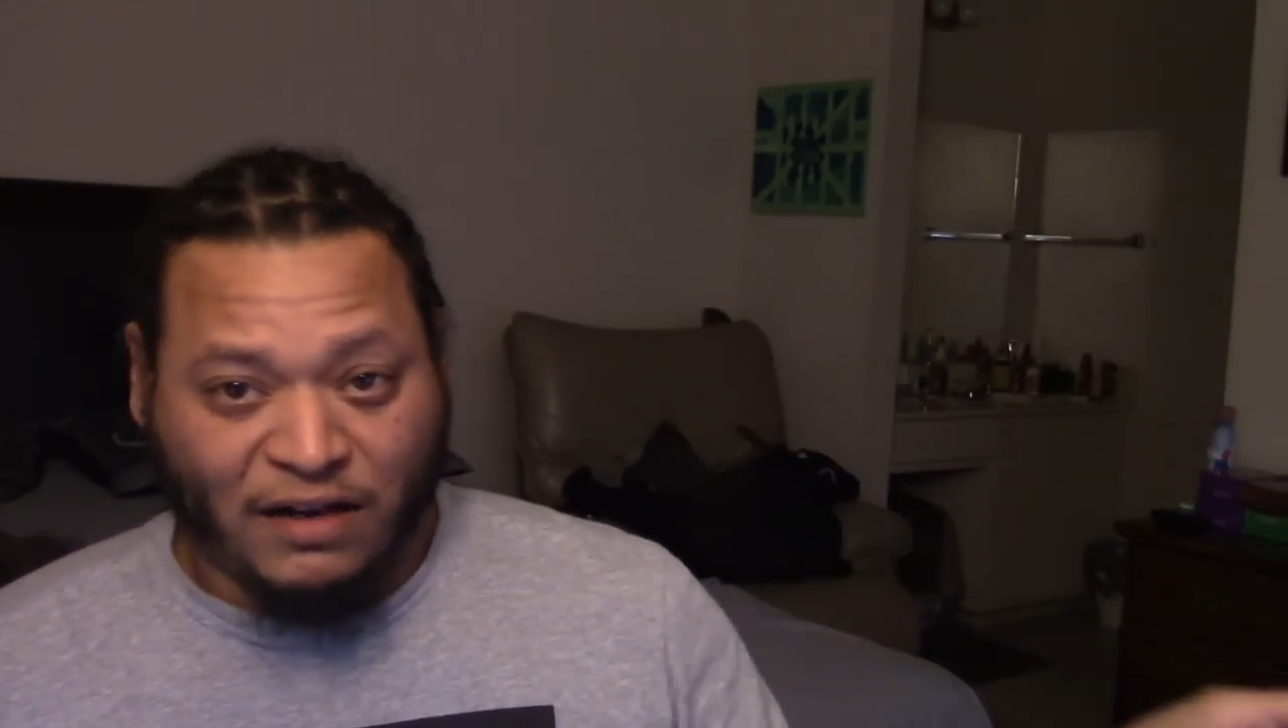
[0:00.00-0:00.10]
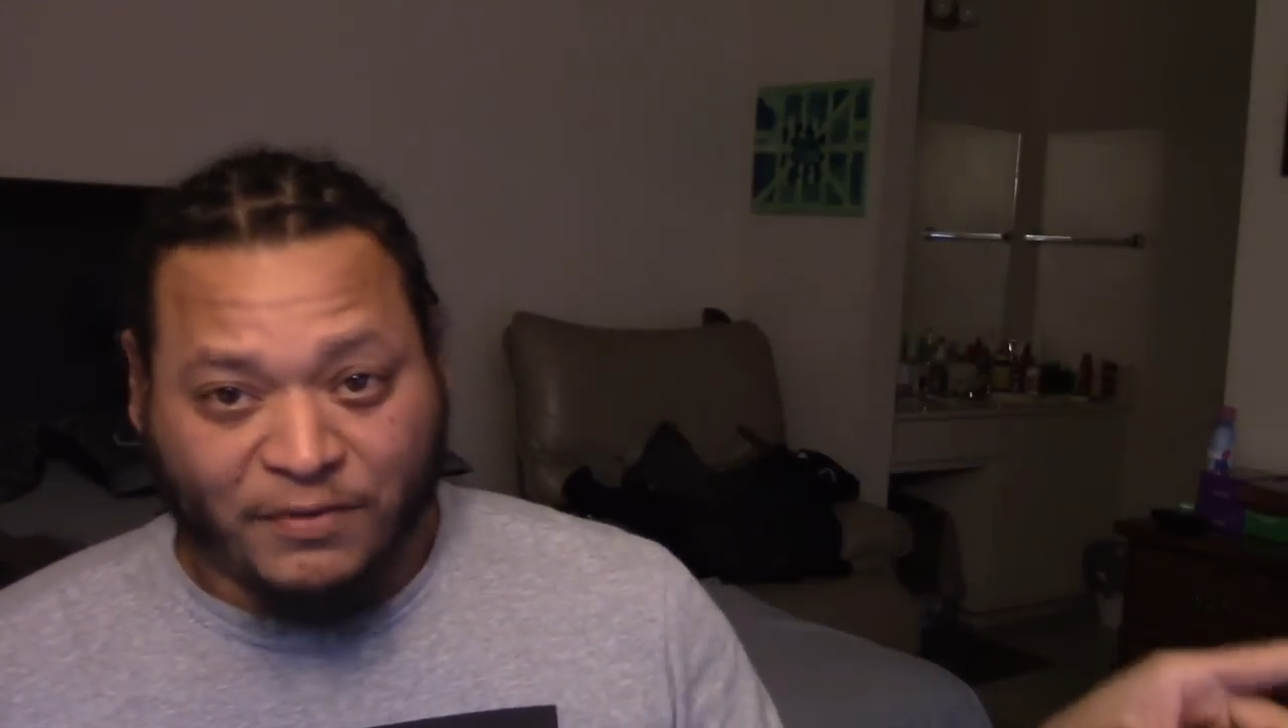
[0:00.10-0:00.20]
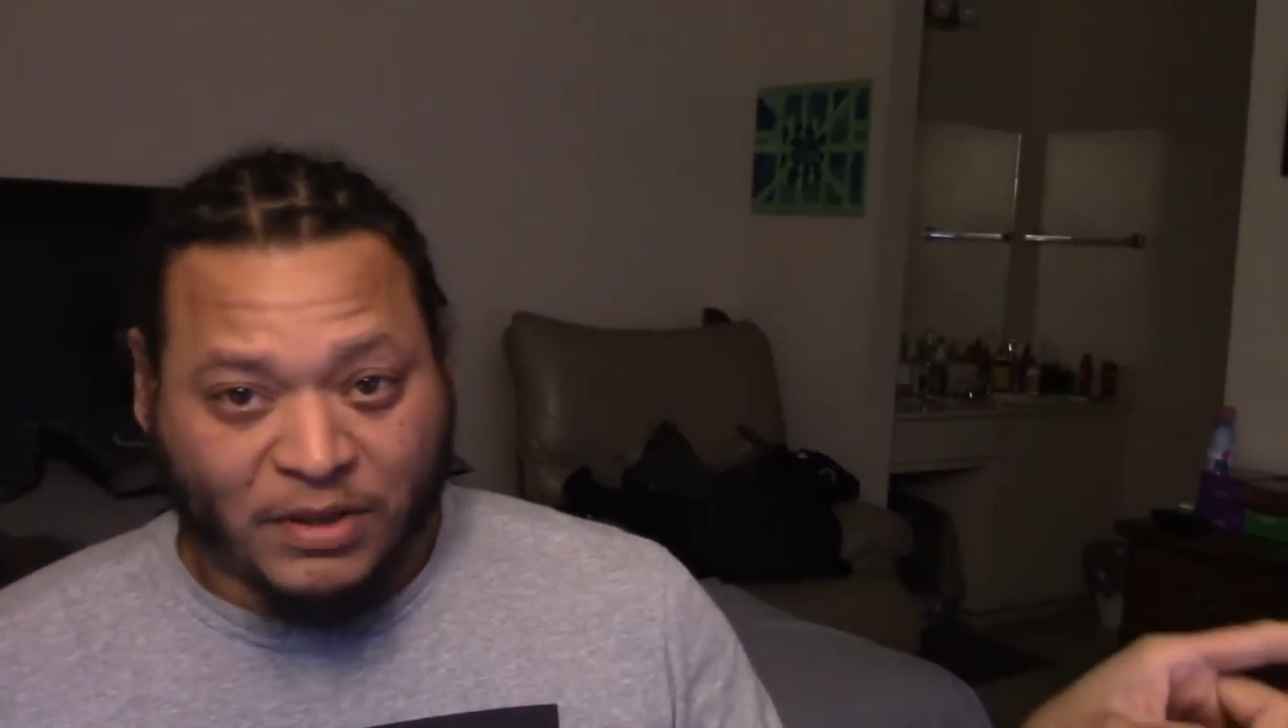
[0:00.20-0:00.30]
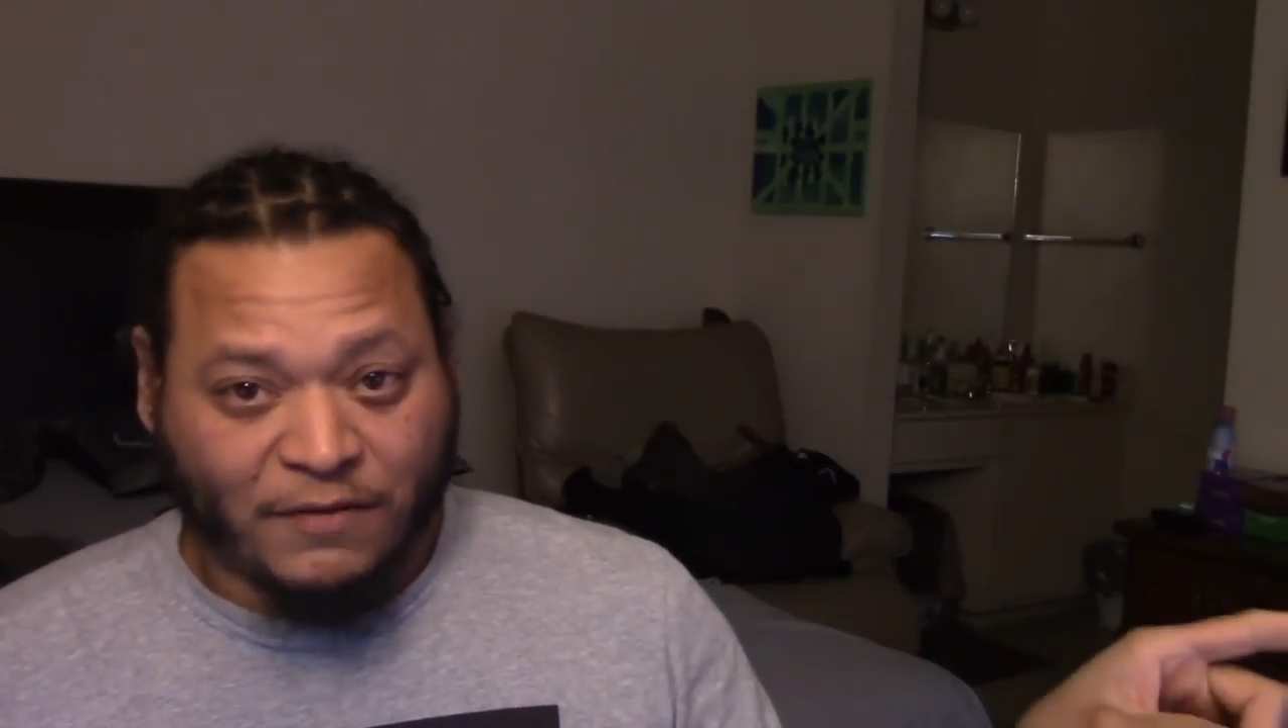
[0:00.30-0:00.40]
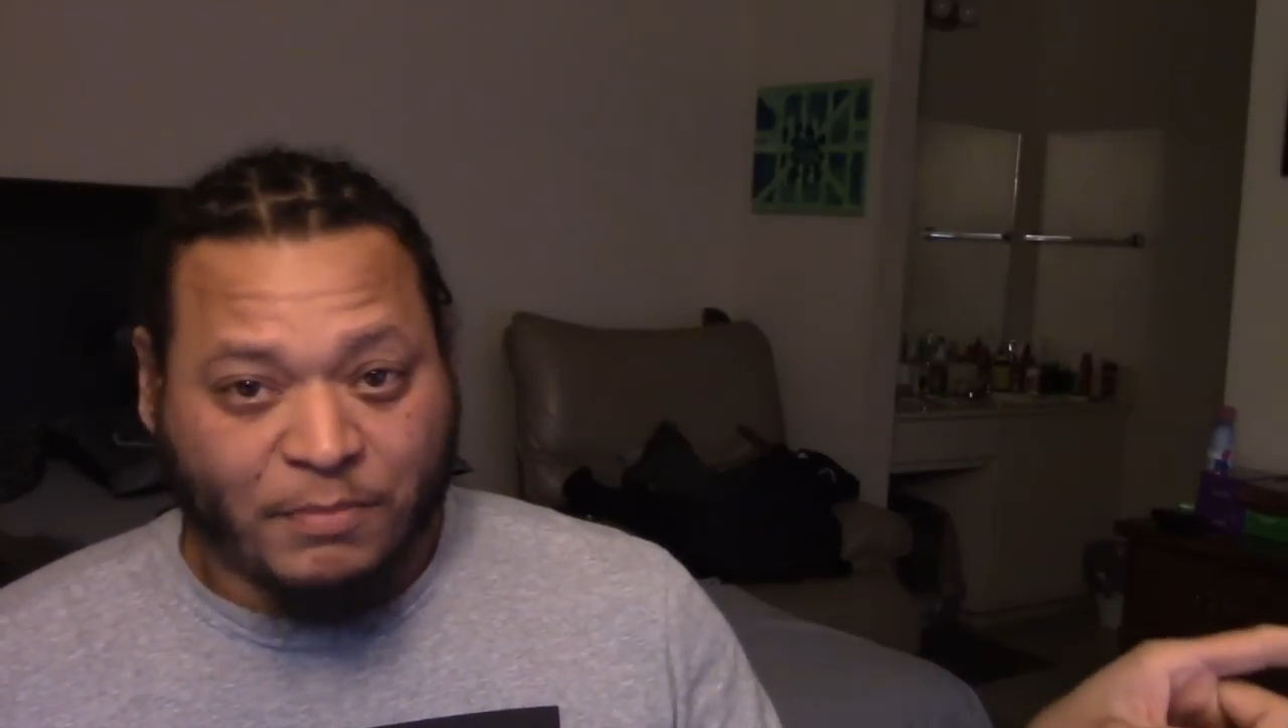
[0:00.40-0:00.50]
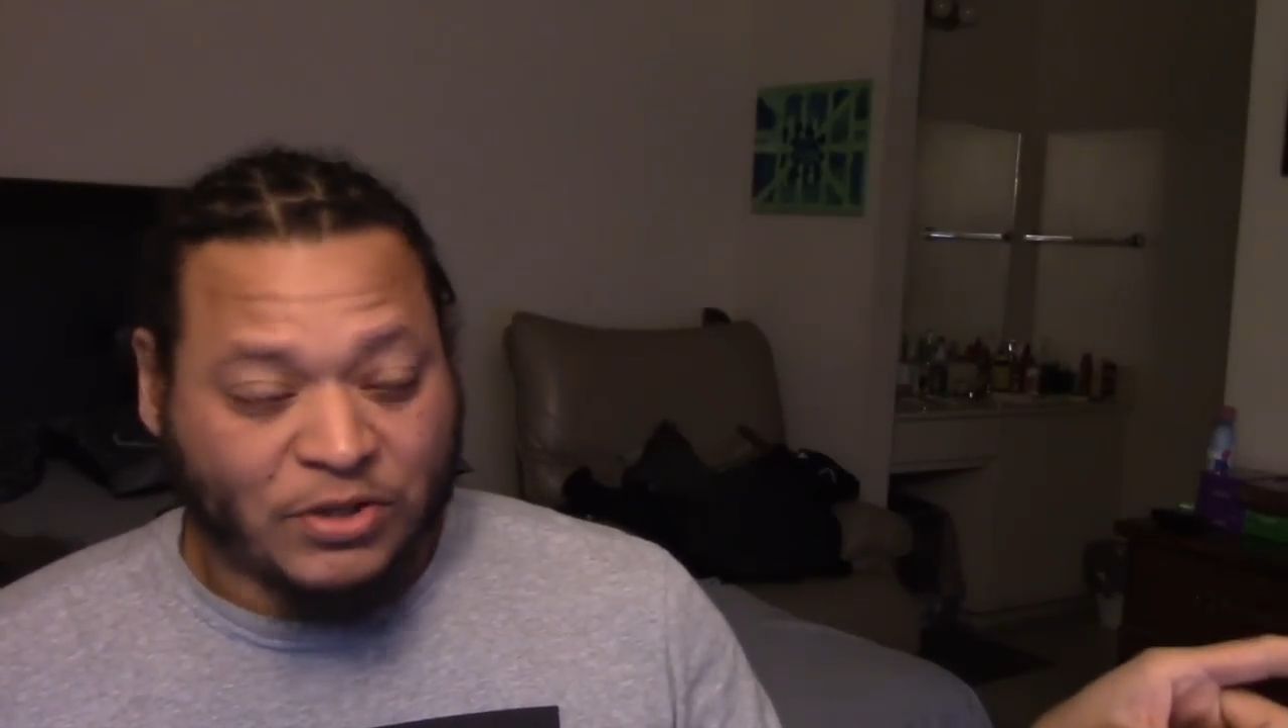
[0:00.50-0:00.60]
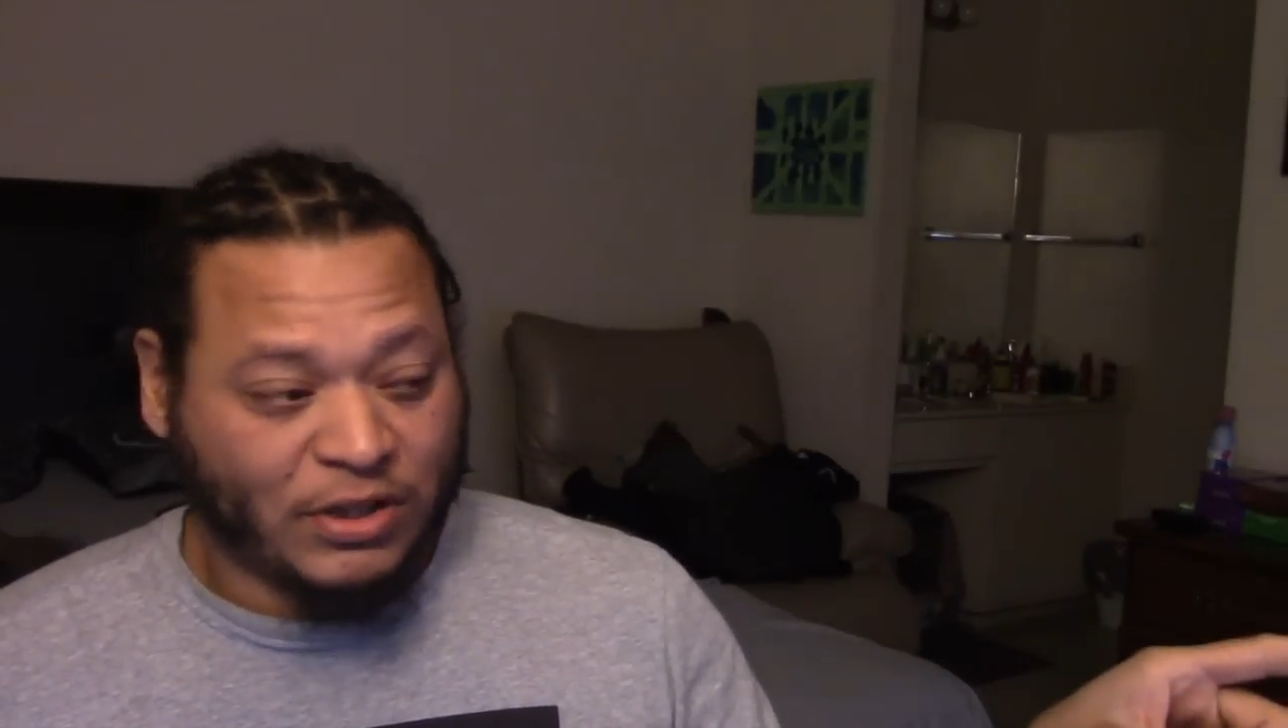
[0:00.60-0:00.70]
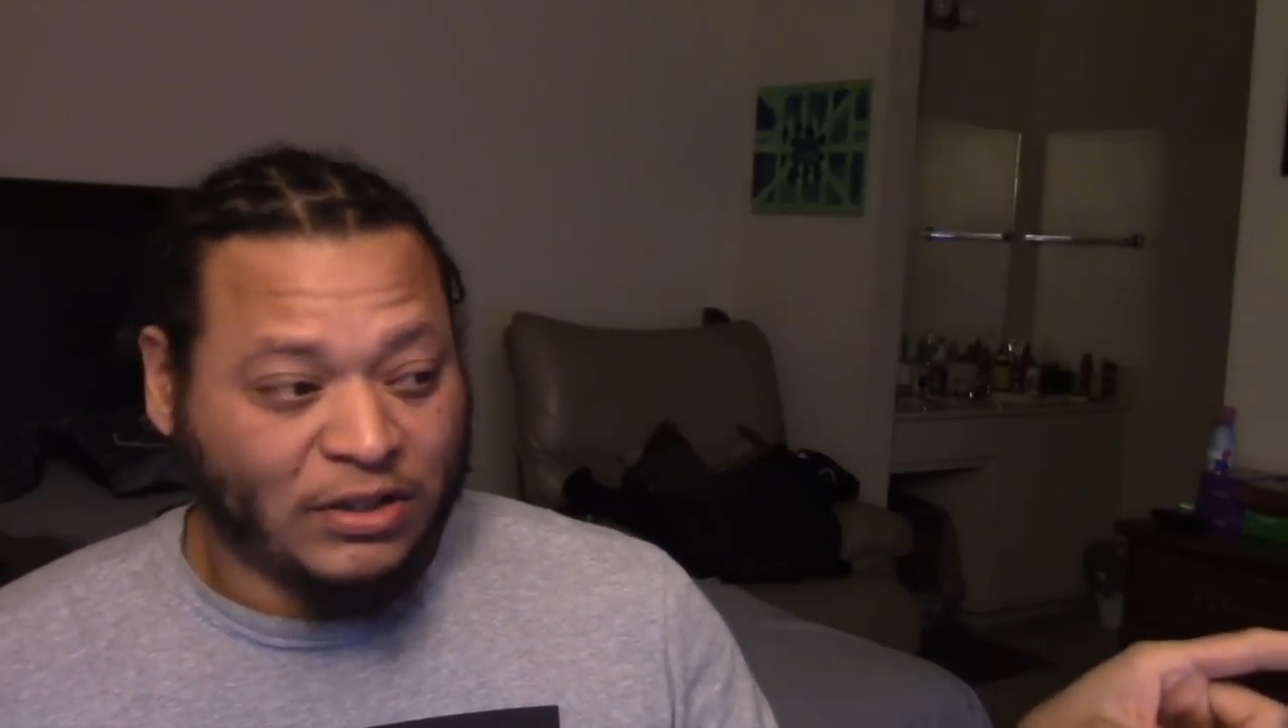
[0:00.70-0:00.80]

From the cover picture,